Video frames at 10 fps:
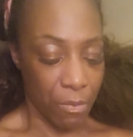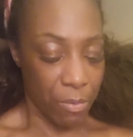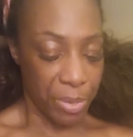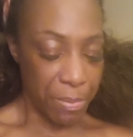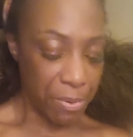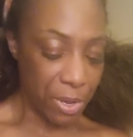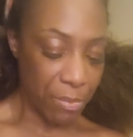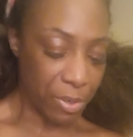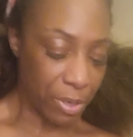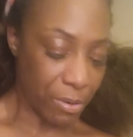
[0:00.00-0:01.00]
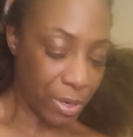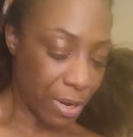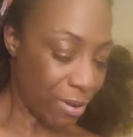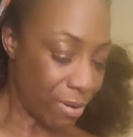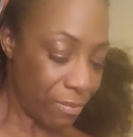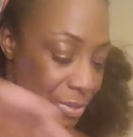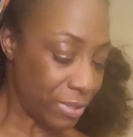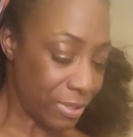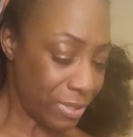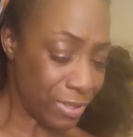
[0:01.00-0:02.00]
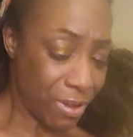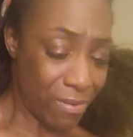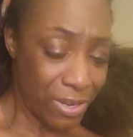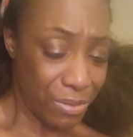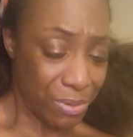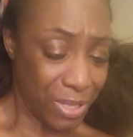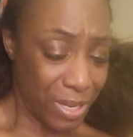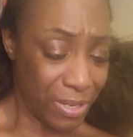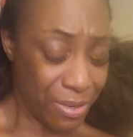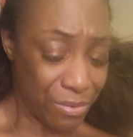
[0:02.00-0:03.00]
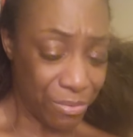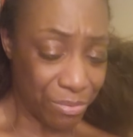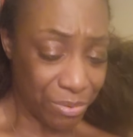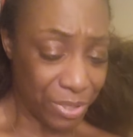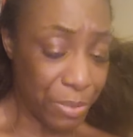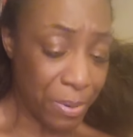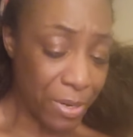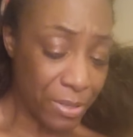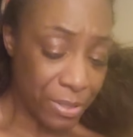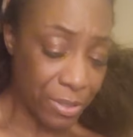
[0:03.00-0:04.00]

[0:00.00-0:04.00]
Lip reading: when people come along, they always, this is always what they do. This person